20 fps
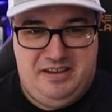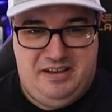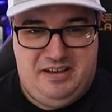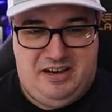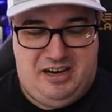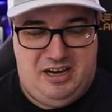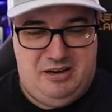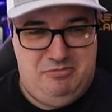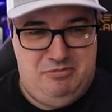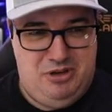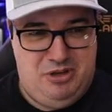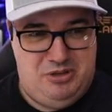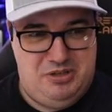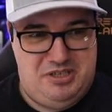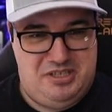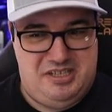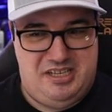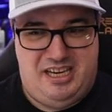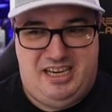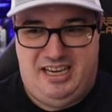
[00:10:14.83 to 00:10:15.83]
I'm not
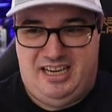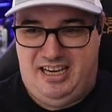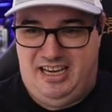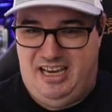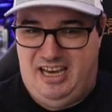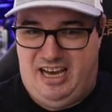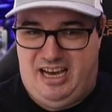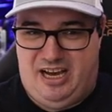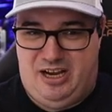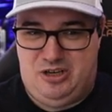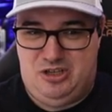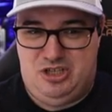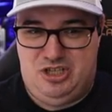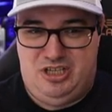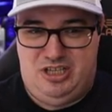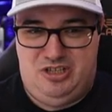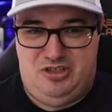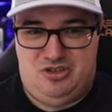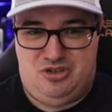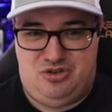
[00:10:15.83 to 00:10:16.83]
seeing it
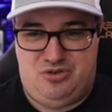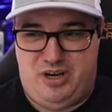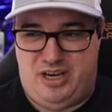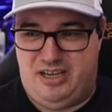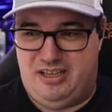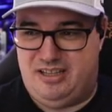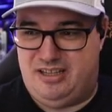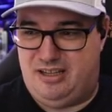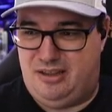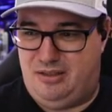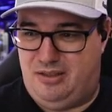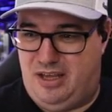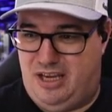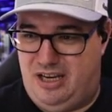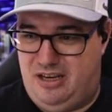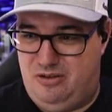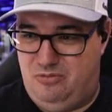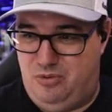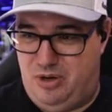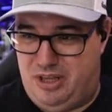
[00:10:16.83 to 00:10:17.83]
actually trigger the
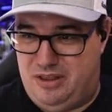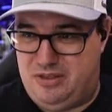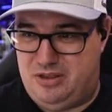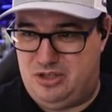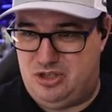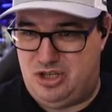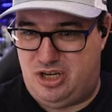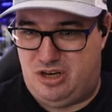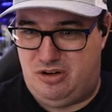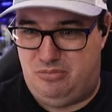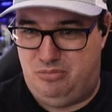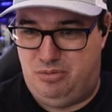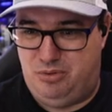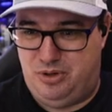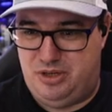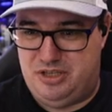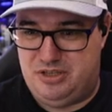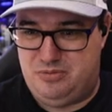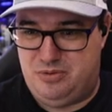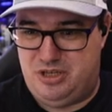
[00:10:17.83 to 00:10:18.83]
thing with the channel
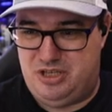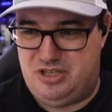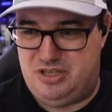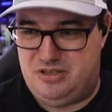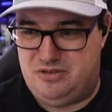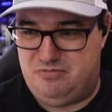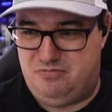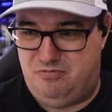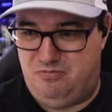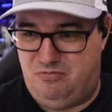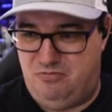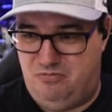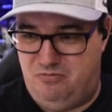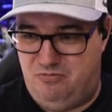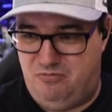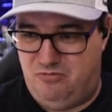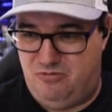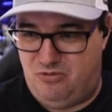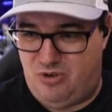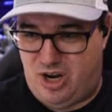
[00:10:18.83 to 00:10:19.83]
points, which is
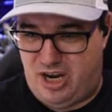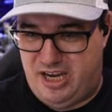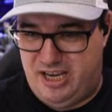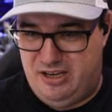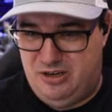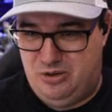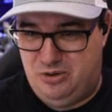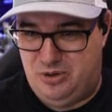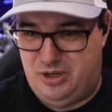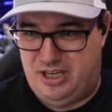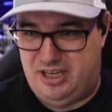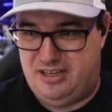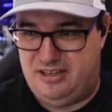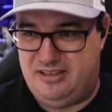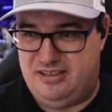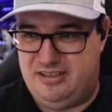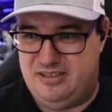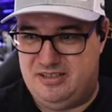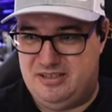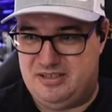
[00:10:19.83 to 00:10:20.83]
right annoying
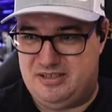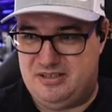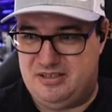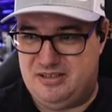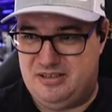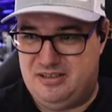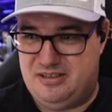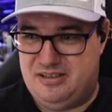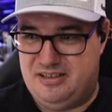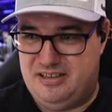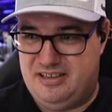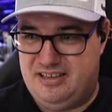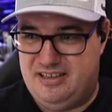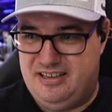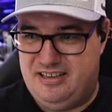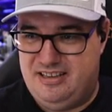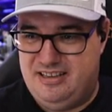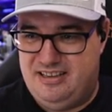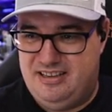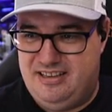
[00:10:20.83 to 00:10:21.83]
because
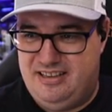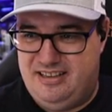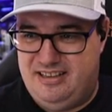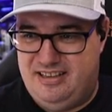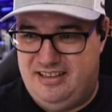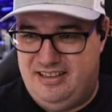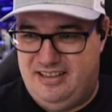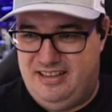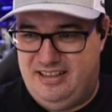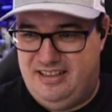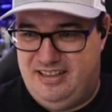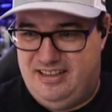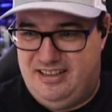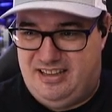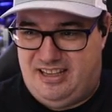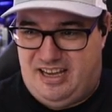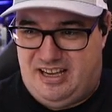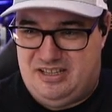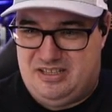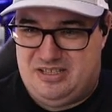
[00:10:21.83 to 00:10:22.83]

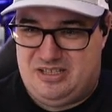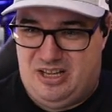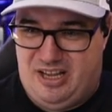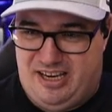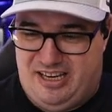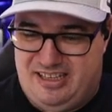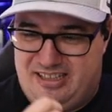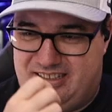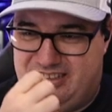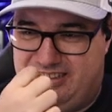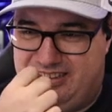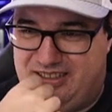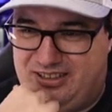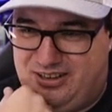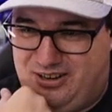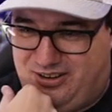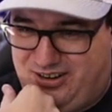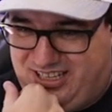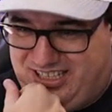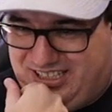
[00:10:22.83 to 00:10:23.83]
that's like the
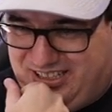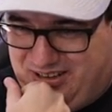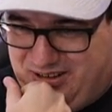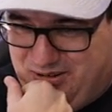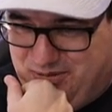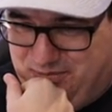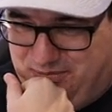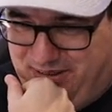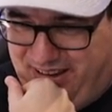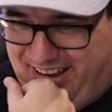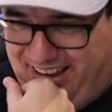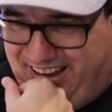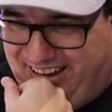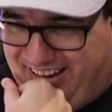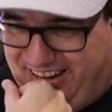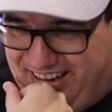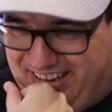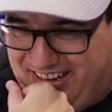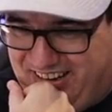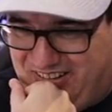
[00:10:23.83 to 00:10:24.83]
critical bit and
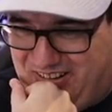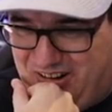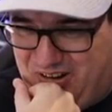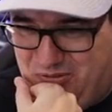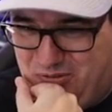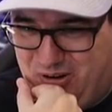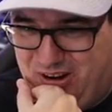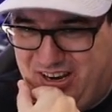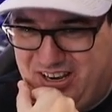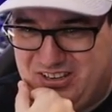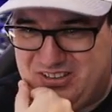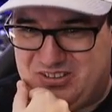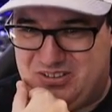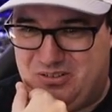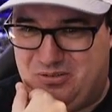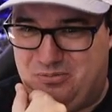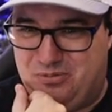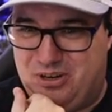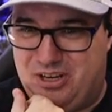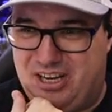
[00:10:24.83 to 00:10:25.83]
I don't know why it's
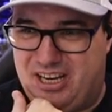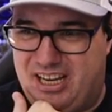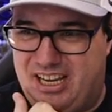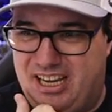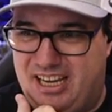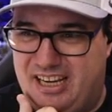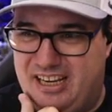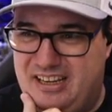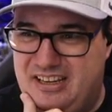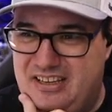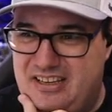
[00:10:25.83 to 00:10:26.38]
not working.